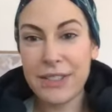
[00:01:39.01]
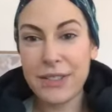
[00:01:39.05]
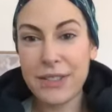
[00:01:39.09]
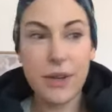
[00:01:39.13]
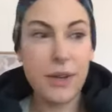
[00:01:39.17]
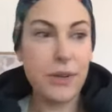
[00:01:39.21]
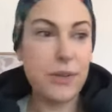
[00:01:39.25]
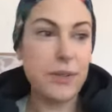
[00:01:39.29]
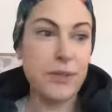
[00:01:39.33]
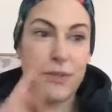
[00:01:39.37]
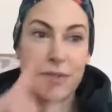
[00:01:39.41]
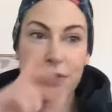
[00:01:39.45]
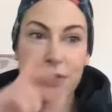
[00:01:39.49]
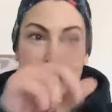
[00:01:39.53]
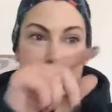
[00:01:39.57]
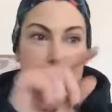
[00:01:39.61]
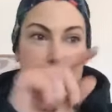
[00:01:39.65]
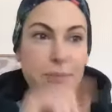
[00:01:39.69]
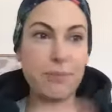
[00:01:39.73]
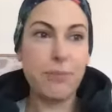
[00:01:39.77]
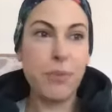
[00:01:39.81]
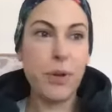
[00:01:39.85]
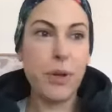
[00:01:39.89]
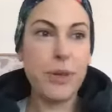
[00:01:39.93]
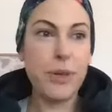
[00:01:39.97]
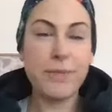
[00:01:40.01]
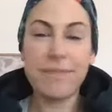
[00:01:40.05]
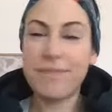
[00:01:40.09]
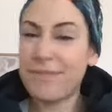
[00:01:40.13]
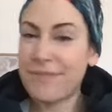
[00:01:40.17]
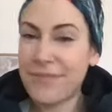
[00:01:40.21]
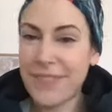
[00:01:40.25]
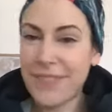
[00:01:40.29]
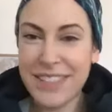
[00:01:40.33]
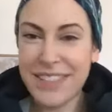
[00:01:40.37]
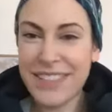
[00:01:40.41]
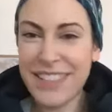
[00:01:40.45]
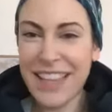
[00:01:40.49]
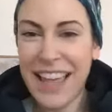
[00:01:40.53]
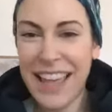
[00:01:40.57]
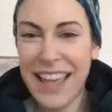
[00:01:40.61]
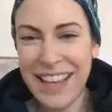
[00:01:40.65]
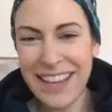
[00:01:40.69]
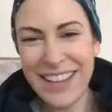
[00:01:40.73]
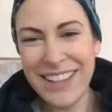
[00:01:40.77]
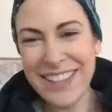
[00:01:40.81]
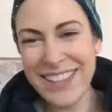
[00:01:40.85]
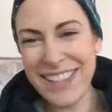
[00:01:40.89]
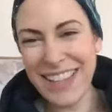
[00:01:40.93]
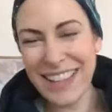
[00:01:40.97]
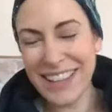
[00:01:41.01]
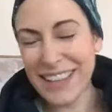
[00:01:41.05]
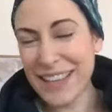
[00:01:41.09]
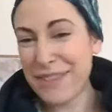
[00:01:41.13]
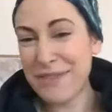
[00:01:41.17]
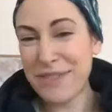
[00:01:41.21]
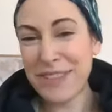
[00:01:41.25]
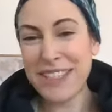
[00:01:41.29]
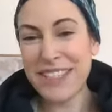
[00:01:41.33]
So I was just let